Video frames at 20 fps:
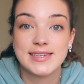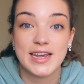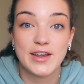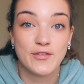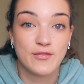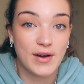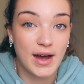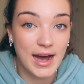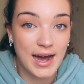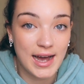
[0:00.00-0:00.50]
Day
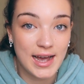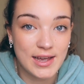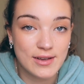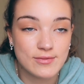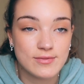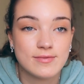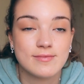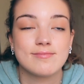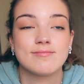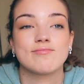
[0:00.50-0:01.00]

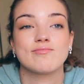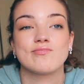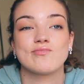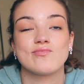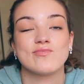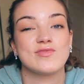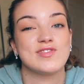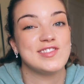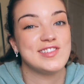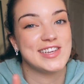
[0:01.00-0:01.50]
five,
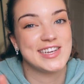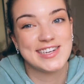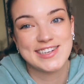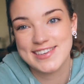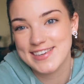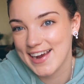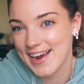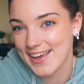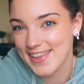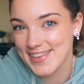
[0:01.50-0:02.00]
didn't
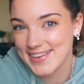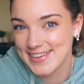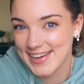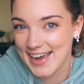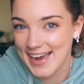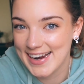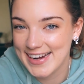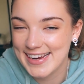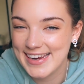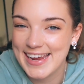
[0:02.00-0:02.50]
check the
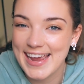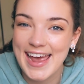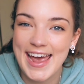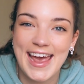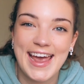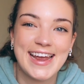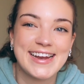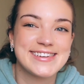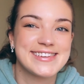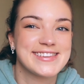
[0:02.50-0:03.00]
tide
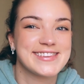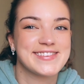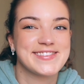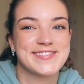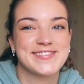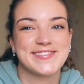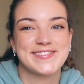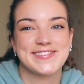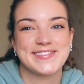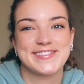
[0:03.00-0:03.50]
again.
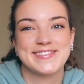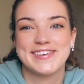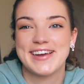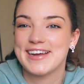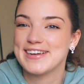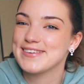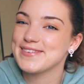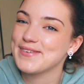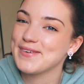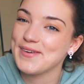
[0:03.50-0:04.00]
We
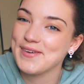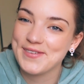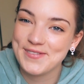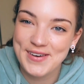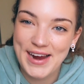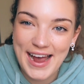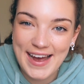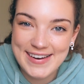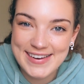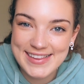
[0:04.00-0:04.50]
had to roll
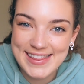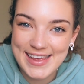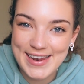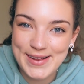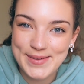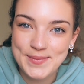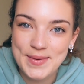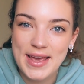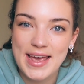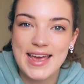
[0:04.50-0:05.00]
around a
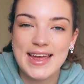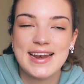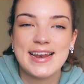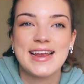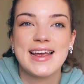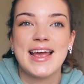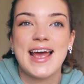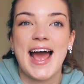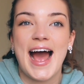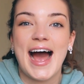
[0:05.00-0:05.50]
little bit.
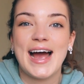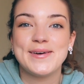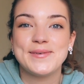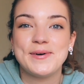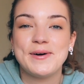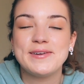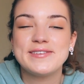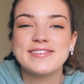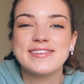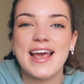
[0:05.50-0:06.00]
I
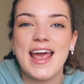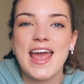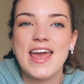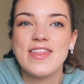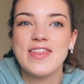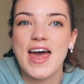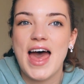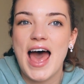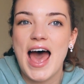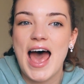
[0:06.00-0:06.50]
will
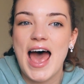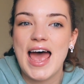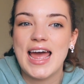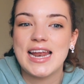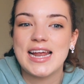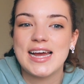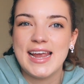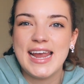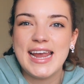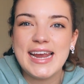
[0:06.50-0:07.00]
say
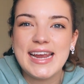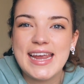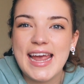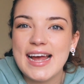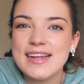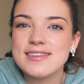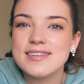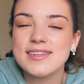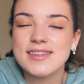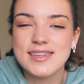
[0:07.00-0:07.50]
that it
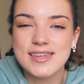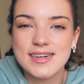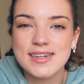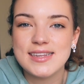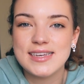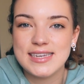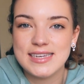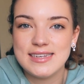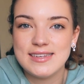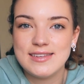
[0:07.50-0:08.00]
gets a
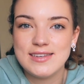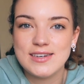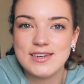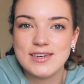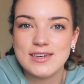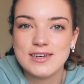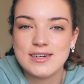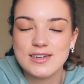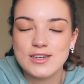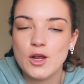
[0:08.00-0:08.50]
little
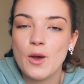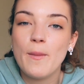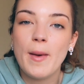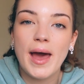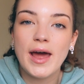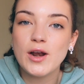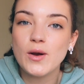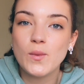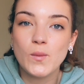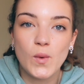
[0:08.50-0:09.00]
easier. No
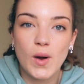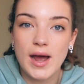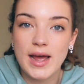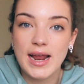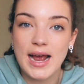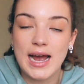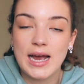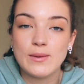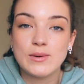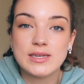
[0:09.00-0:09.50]
matter
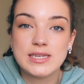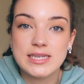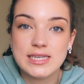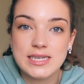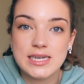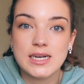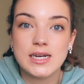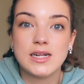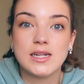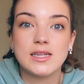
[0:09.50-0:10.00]
what, I was
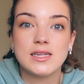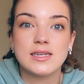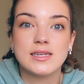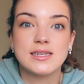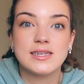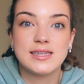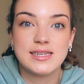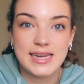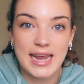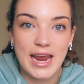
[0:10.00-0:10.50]
still
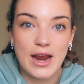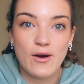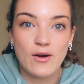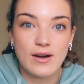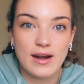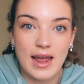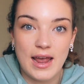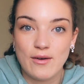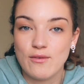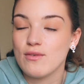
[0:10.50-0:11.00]

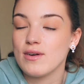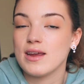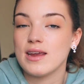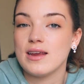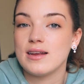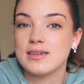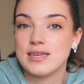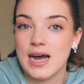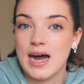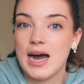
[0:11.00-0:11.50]
scared
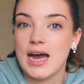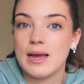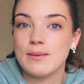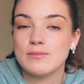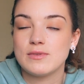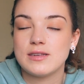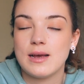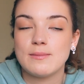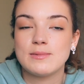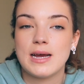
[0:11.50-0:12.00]
every
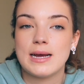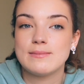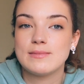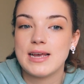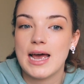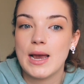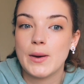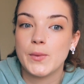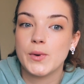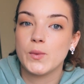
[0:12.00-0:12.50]
time. Sometimes
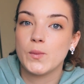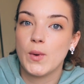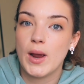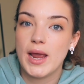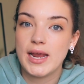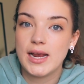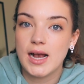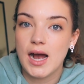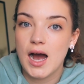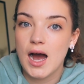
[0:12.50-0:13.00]
I would
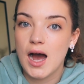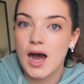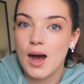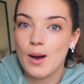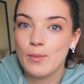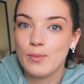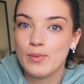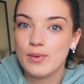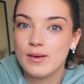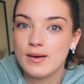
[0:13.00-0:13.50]
wake up